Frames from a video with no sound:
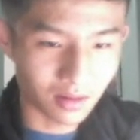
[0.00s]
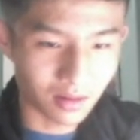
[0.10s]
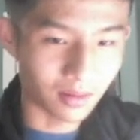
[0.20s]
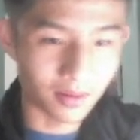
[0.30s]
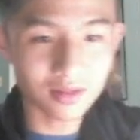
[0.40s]

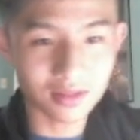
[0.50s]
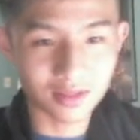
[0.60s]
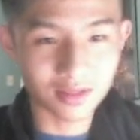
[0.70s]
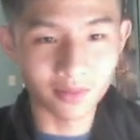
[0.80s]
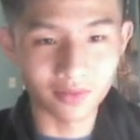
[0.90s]
There is a
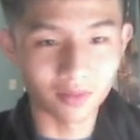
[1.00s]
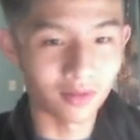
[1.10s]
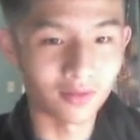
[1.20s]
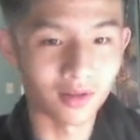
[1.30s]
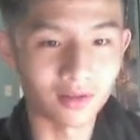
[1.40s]
sum of 3
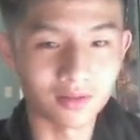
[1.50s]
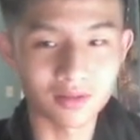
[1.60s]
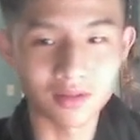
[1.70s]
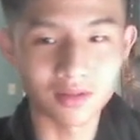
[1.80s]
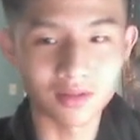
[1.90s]
values
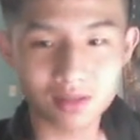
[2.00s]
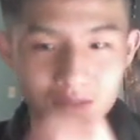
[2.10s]
in this,